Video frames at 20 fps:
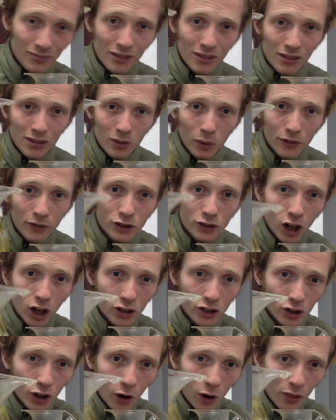So we've judged
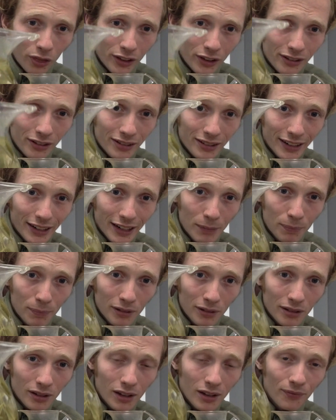all these steeps
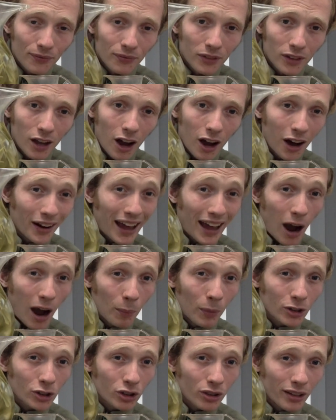on how
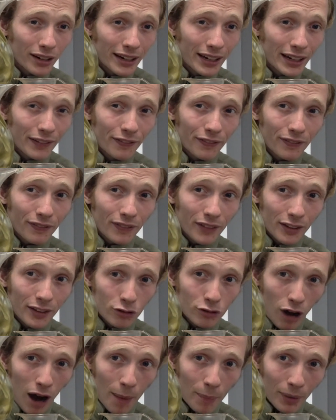much the leaf is
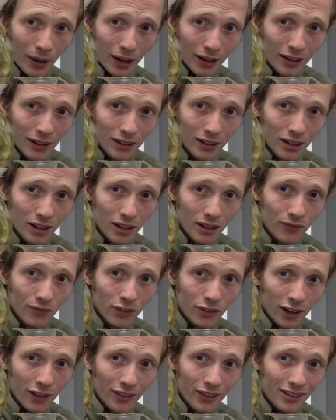dropping.
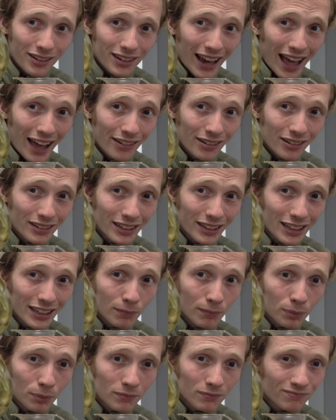On this last steep,
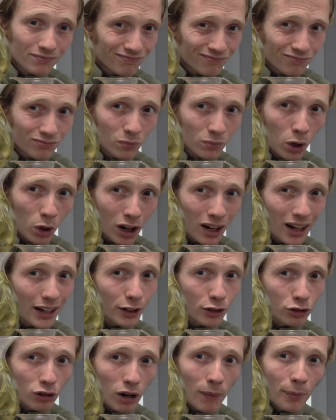we're gonna let it
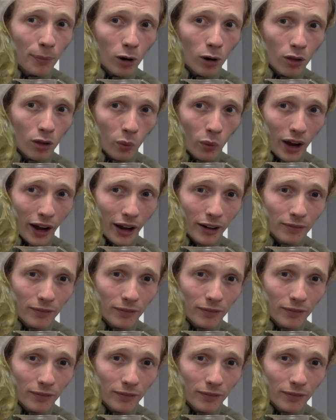drop all the way.